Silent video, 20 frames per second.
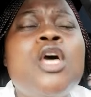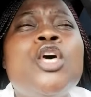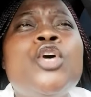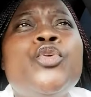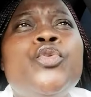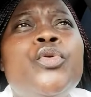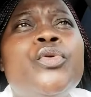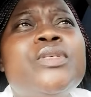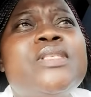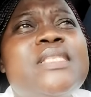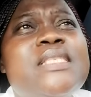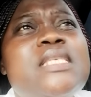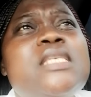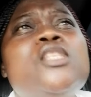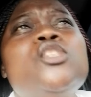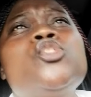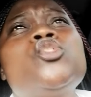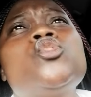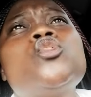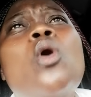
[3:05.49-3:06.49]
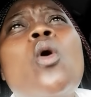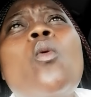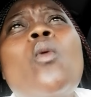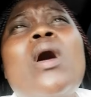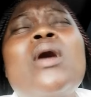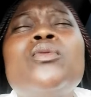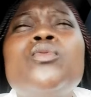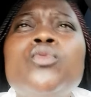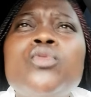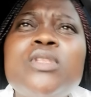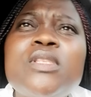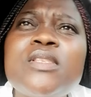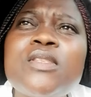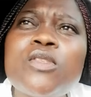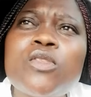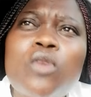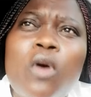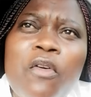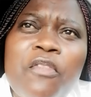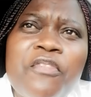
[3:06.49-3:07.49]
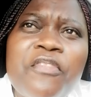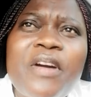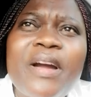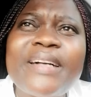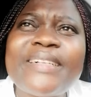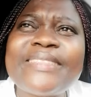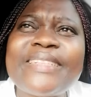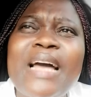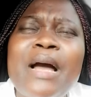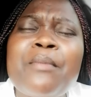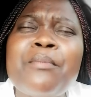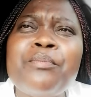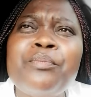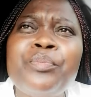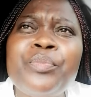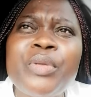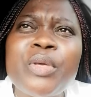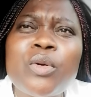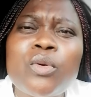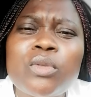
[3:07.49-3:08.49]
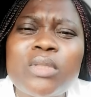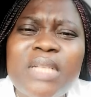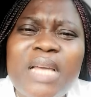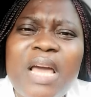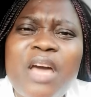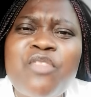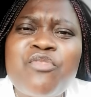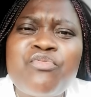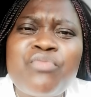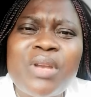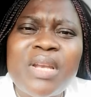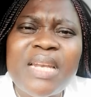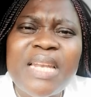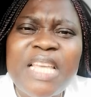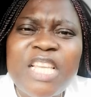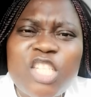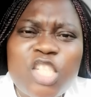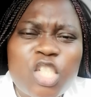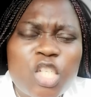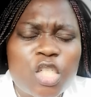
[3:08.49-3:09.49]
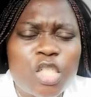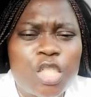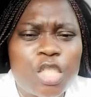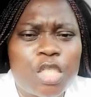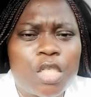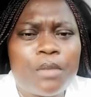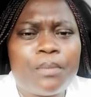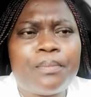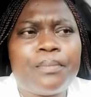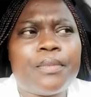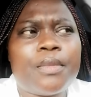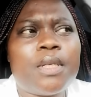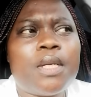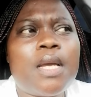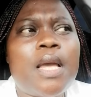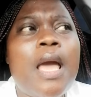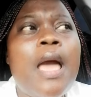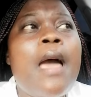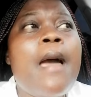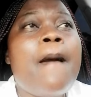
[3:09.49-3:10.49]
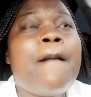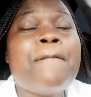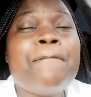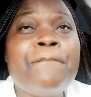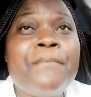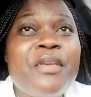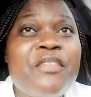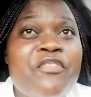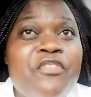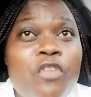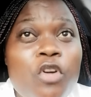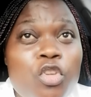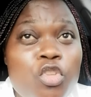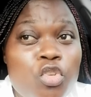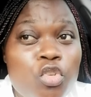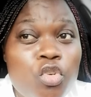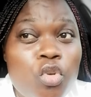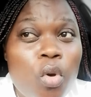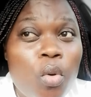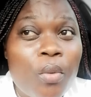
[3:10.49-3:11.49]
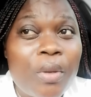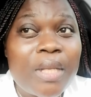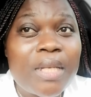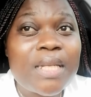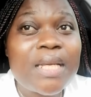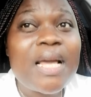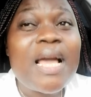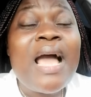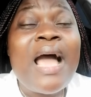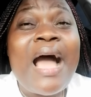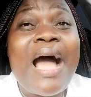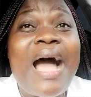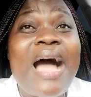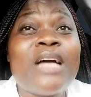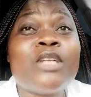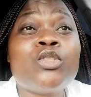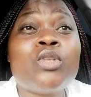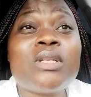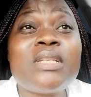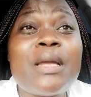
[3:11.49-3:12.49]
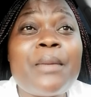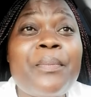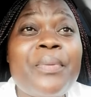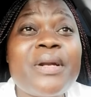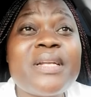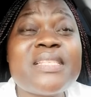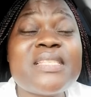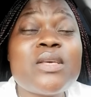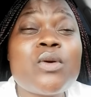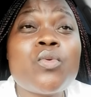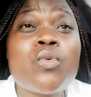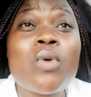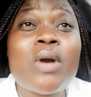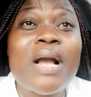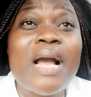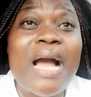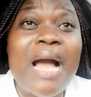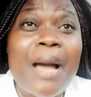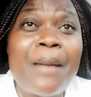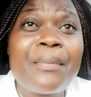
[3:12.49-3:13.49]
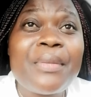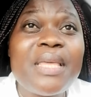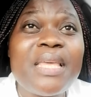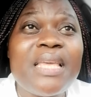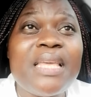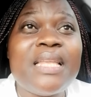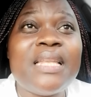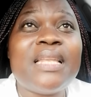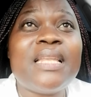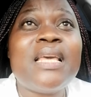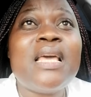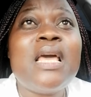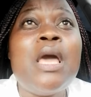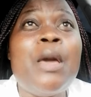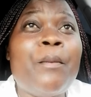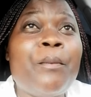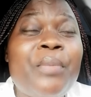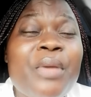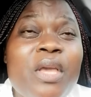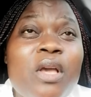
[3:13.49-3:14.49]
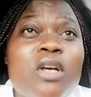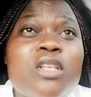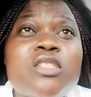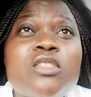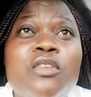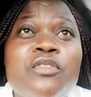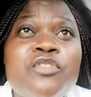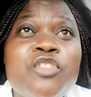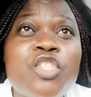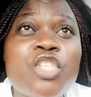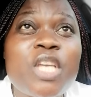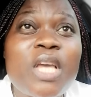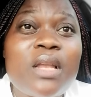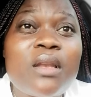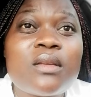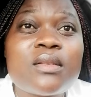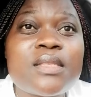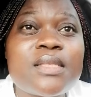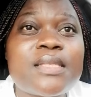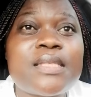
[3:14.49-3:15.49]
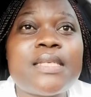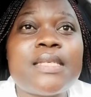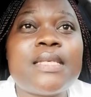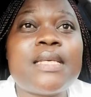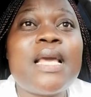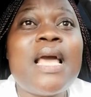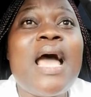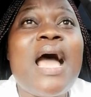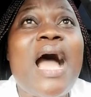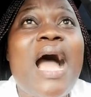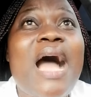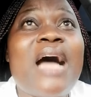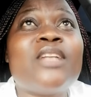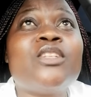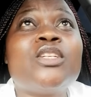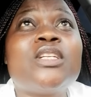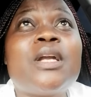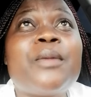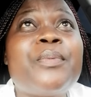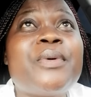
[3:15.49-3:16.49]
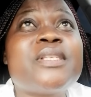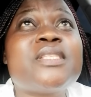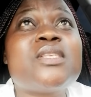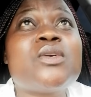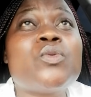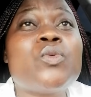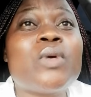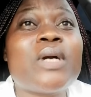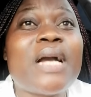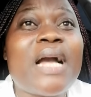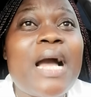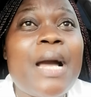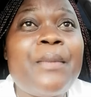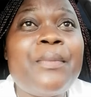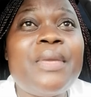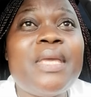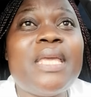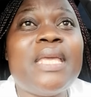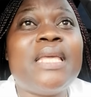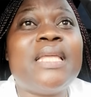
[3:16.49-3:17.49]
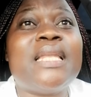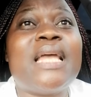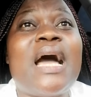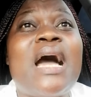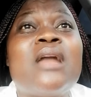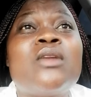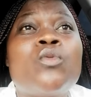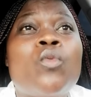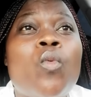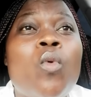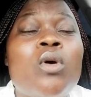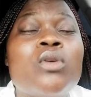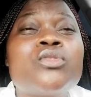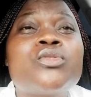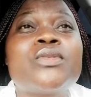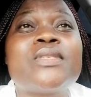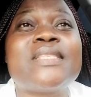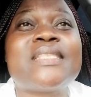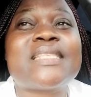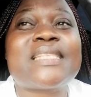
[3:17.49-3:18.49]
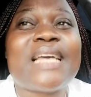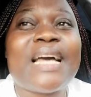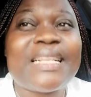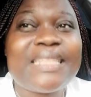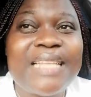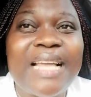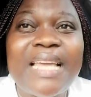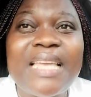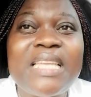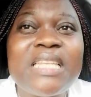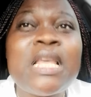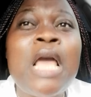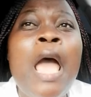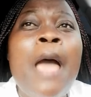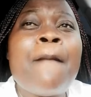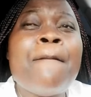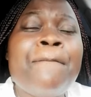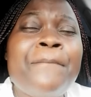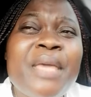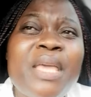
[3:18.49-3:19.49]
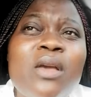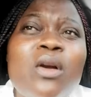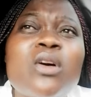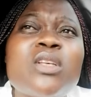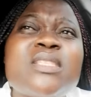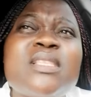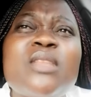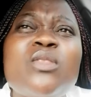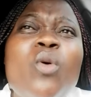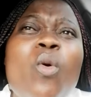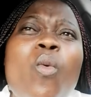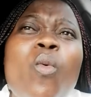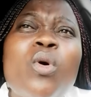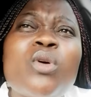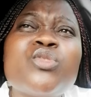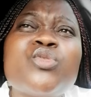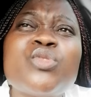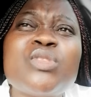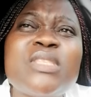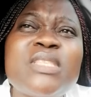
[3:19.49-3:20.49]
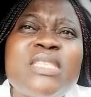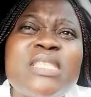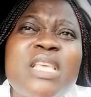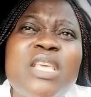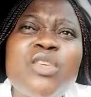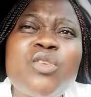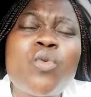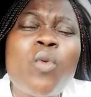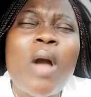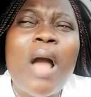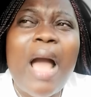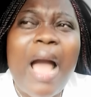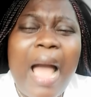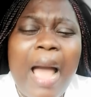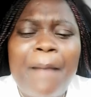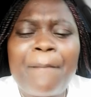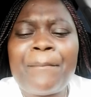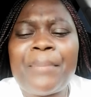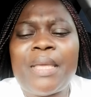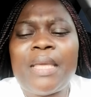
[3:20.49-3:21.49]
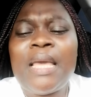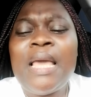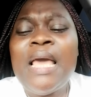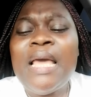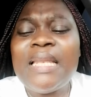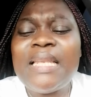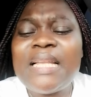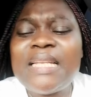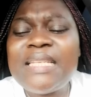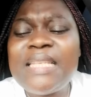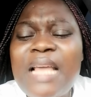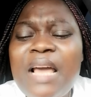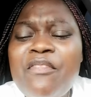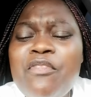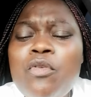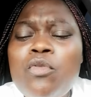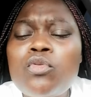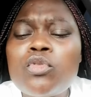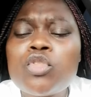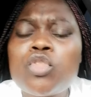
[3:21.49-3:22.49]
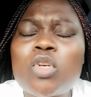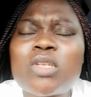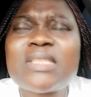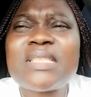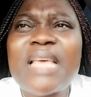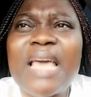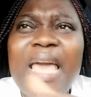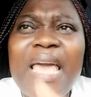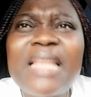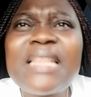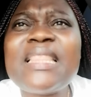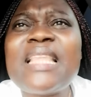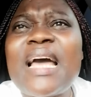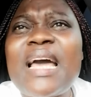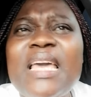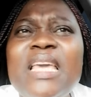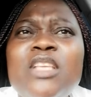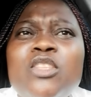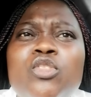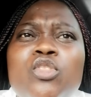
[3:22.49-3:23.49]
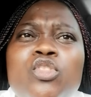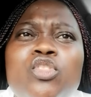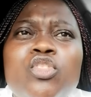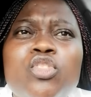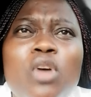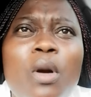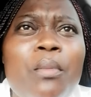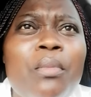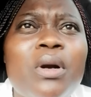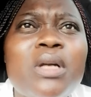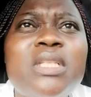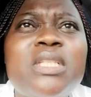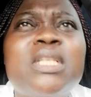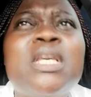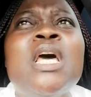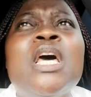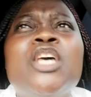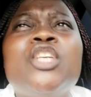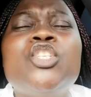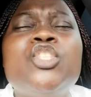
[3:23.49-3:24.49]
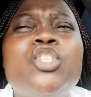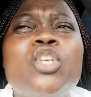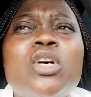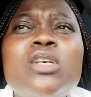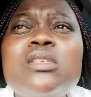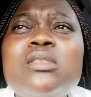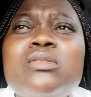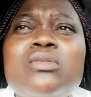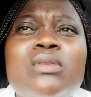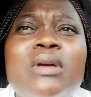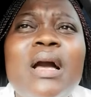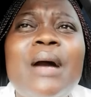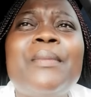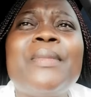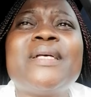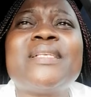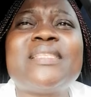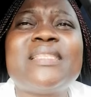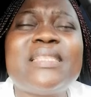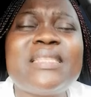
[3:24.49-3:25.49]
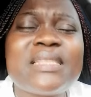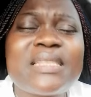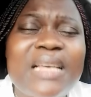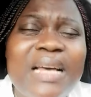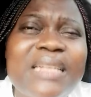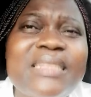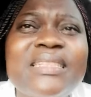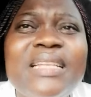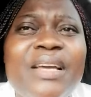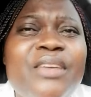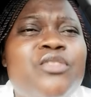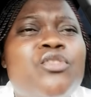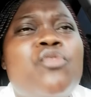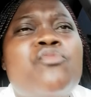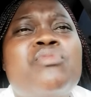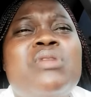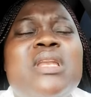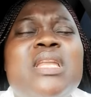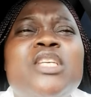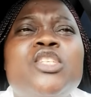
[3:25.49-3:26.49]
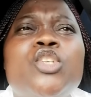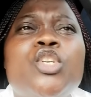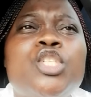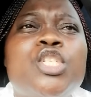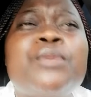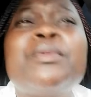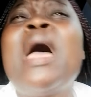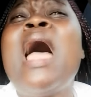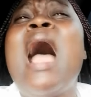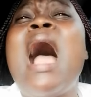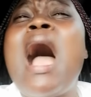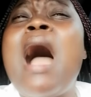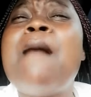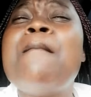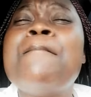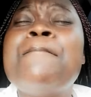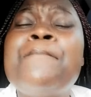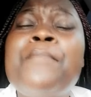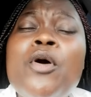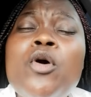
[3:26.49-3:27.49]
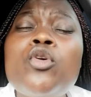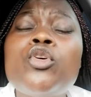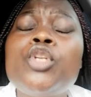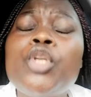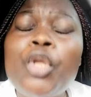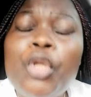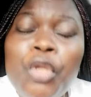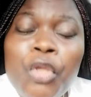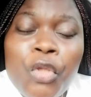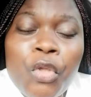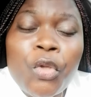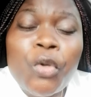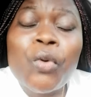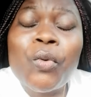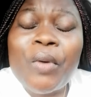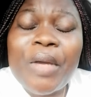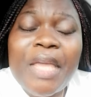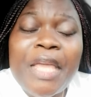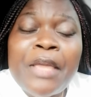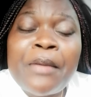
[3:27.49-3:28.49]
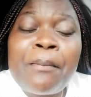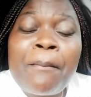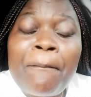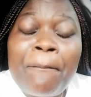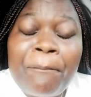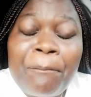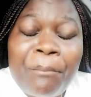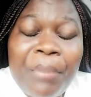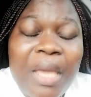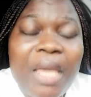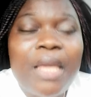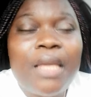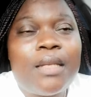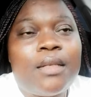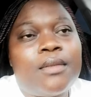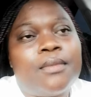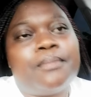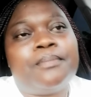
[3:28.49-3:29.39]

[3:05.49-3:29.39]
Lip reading: You see, someone who suffered and built a relationship, before you know it, another person will come in because of jealousy. Another person will come in and want to scatter it because they don't want to see you happy. The devil will just enter into somebody just to come and scatter your relationship and put you in pain.